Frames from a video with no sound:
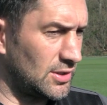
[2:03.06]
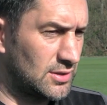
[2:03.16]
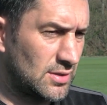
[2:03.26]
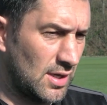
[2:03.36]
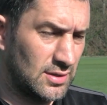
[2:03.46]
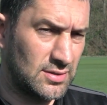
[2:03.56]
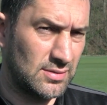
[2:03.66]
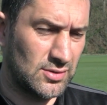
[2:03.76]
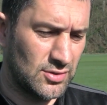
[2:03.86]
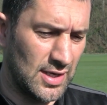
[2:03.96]
his
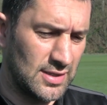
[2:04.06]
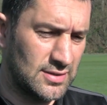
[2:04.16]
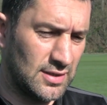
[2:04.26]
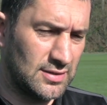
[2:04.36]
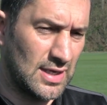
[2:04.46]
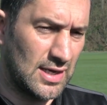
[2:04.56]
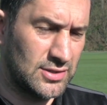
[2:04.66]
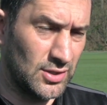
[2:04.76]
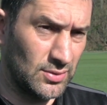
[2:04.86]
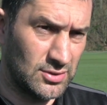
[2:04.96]
trains, his
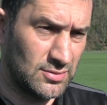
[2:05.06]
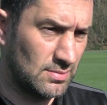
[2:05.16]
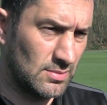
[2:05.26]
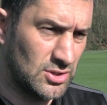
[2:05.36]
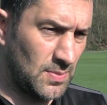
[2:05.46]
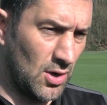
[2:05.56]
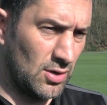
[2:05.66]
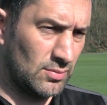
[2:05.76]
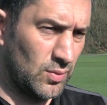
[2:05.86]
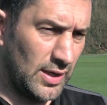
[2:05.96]
attitudes, spot
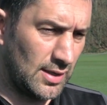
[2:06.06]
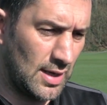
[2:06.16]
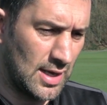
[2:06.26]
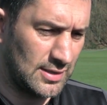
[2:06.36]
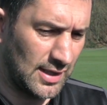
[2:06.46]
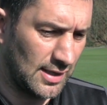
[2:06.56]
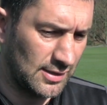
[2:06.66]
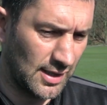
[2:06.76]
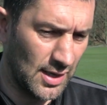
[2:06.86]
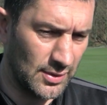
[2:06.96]
on week day in,
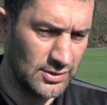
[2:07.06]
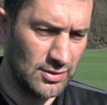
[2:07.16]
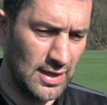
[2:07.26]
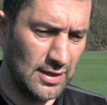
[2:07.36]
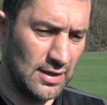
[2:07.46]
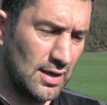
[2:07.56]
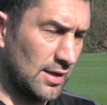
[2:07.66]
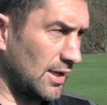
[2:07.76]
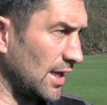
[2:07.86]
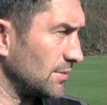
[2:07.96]
day out in training and
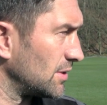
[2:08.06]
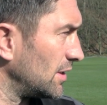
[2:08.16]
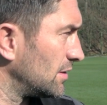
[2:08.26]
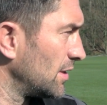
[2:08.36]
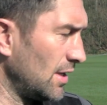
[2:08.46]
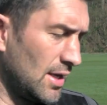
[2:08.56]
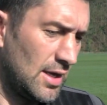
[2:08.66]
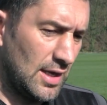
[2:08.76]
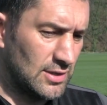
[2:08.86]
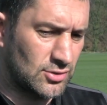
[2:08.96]
the games, and
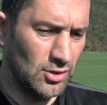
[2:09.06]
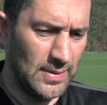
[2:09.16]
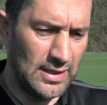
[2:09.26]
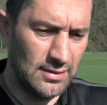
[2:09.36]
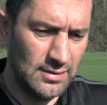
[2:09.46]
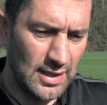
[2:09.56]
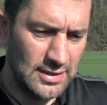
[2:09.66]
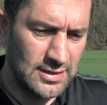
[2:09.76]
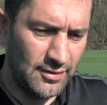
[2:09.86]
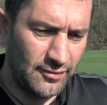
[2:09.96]
he's come in, like
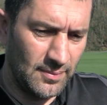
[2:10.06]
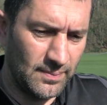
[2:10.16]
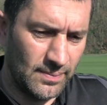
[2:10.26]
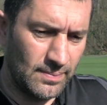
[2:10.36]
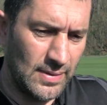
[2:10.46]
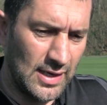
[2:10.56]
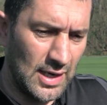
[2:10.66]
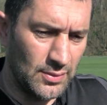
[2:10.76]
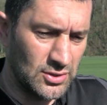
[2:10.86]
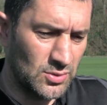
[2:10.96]
I said, from being
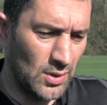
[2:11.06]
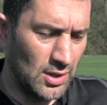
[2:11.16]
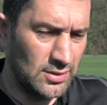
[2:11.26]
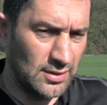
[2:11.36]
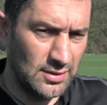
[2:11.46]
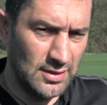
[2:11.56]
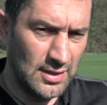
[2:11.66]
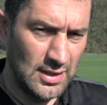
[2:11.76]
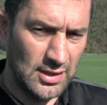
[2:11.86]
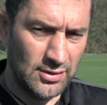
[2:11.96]
out the squad, and
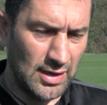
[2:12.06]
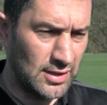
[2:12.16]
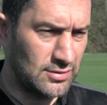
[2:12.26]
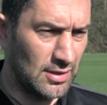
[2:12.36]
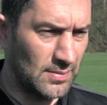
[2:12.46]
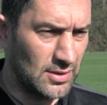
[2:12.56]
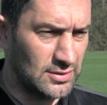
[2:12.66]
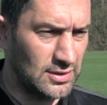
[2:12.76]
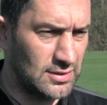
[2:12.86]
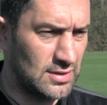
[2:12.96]
credit to him
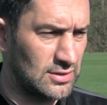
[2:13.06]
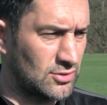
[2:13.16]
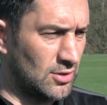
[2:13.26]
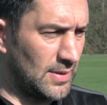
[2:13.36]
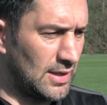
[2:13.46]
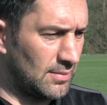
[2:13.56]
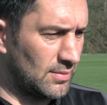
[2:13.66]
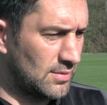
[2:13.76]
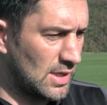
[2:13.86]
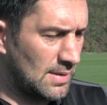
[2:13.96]
because he's come in
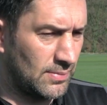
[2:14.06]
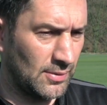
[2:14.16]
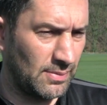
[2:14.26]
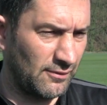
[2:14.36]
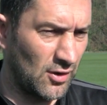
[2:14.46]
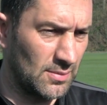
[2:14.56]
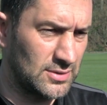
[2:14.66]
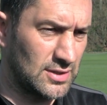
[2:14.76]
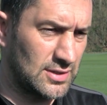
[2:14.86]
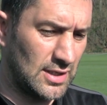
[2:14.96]
and put
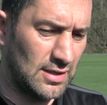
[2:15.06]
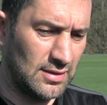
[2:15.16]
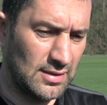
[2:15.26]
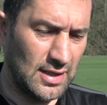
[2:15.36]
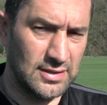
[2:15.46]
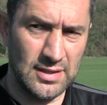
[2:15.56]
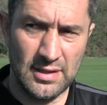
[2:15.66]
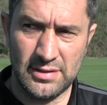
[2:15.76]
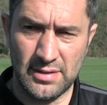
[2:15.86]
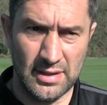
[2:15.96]
performances in, and like I
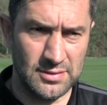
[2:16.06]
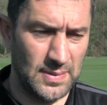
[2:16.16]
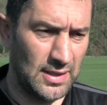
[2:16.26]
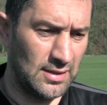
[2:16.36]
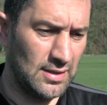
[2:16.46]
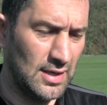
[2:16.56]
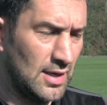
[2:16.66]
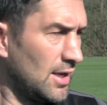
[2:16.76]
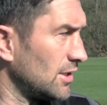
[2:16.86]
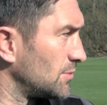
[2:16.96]
said, it's
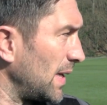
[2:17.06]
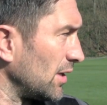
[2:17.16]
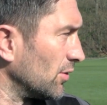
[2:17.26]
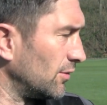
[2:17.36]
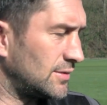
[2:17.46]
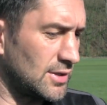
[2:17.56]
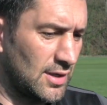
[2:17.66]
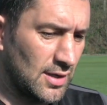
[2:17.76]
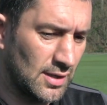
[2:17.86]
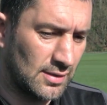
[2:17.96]
been good
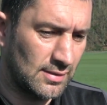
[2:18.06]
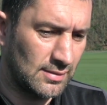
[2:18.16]
to